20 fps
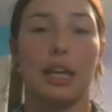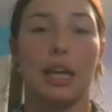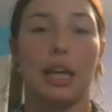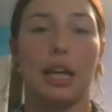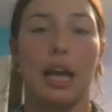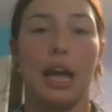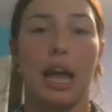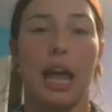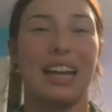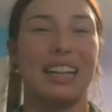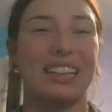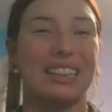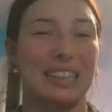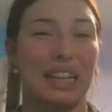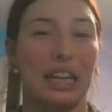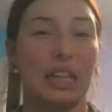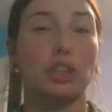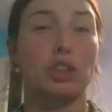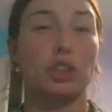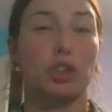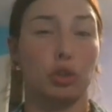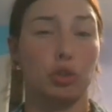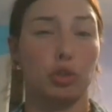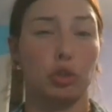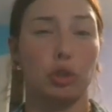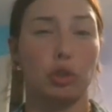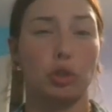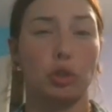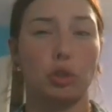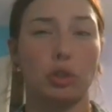annotation
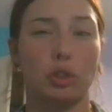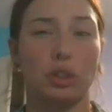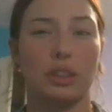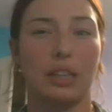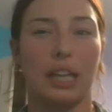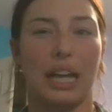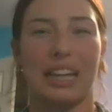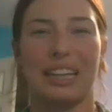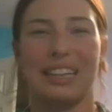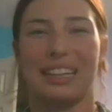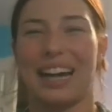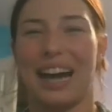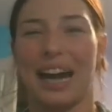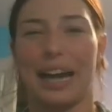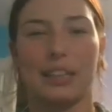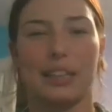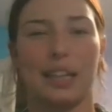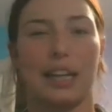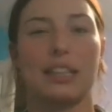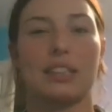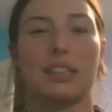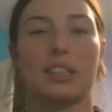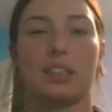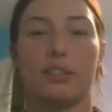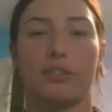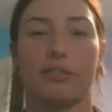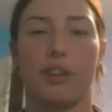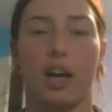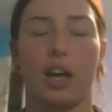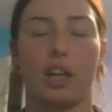rules and guidelines to
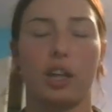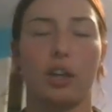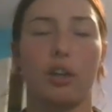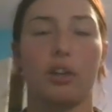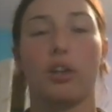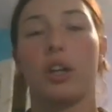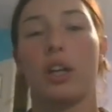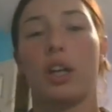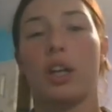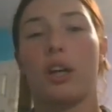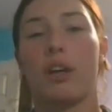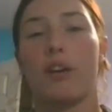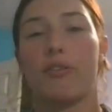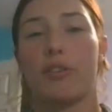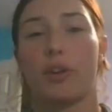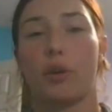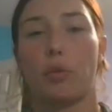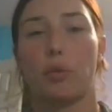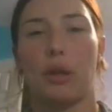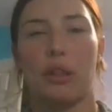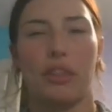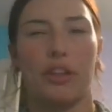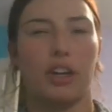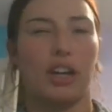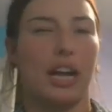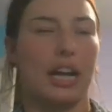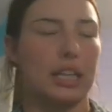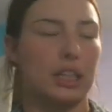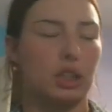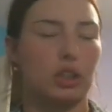follow for when they're
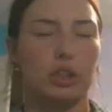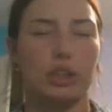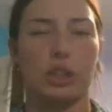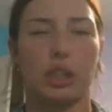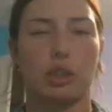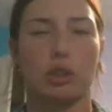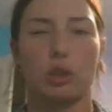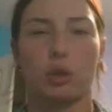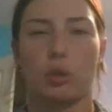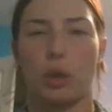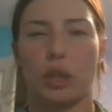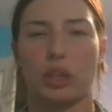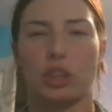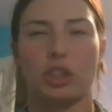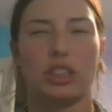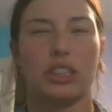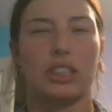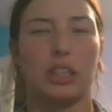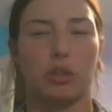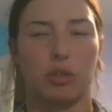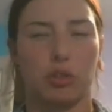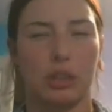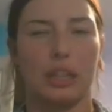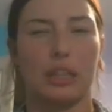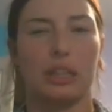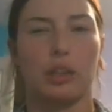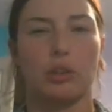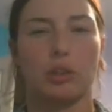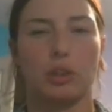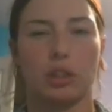answering those questions and reading
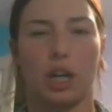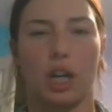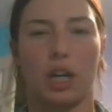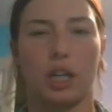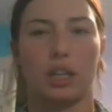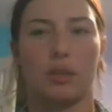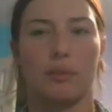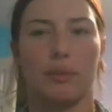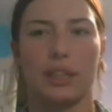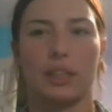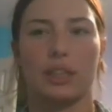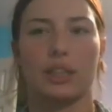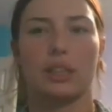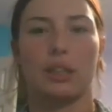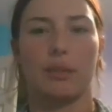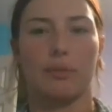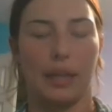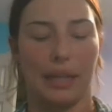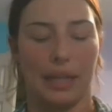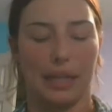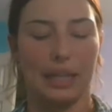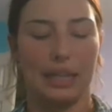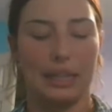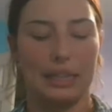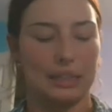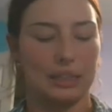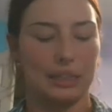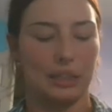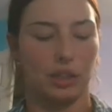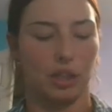those documents to make it
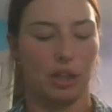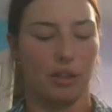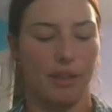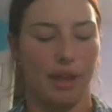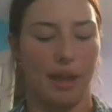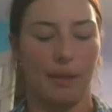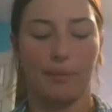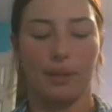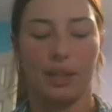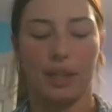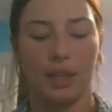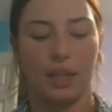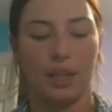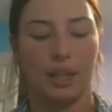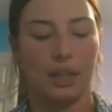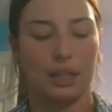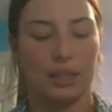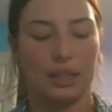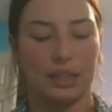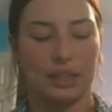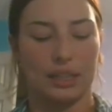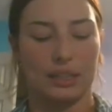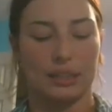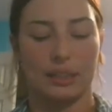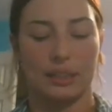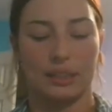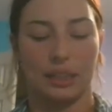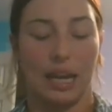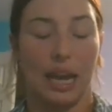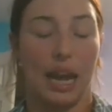easier on them,
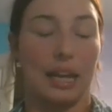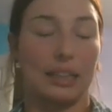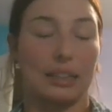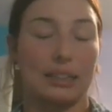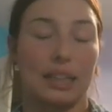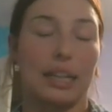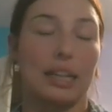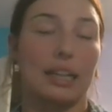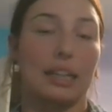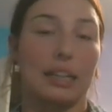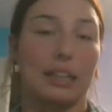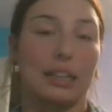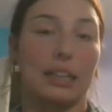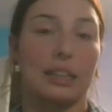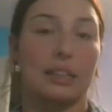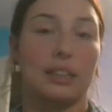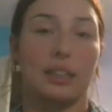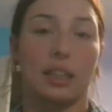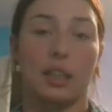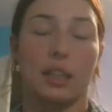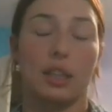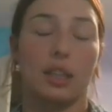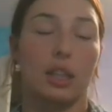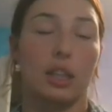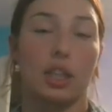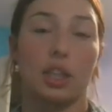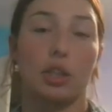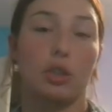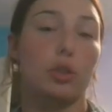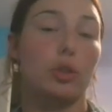because annotating is a
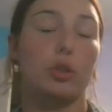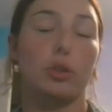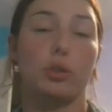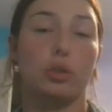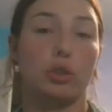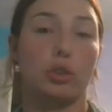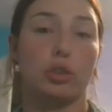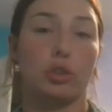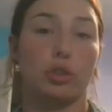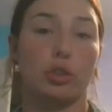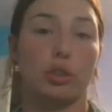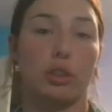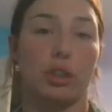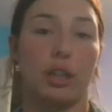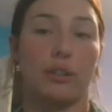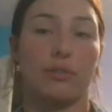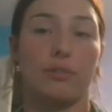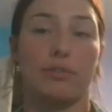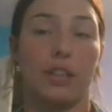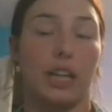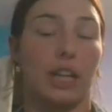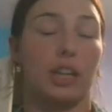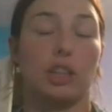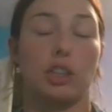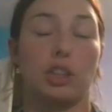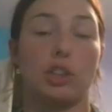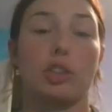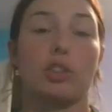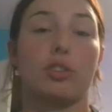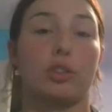huge and very
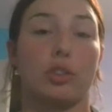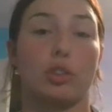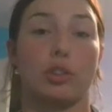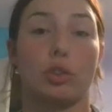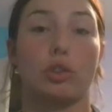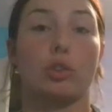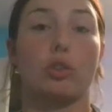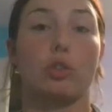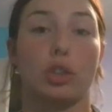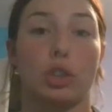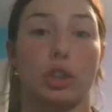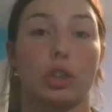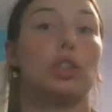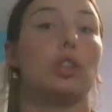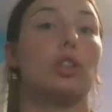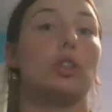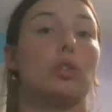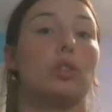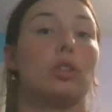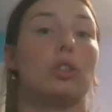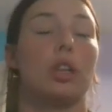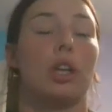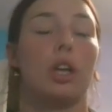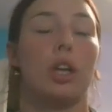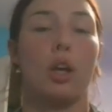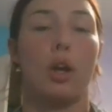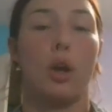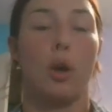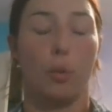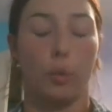useful tool to use
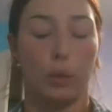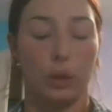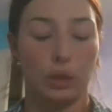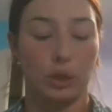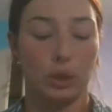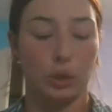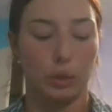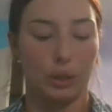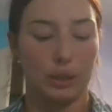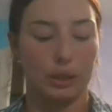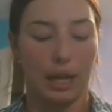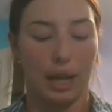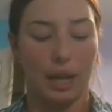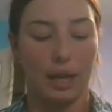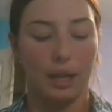when doing that.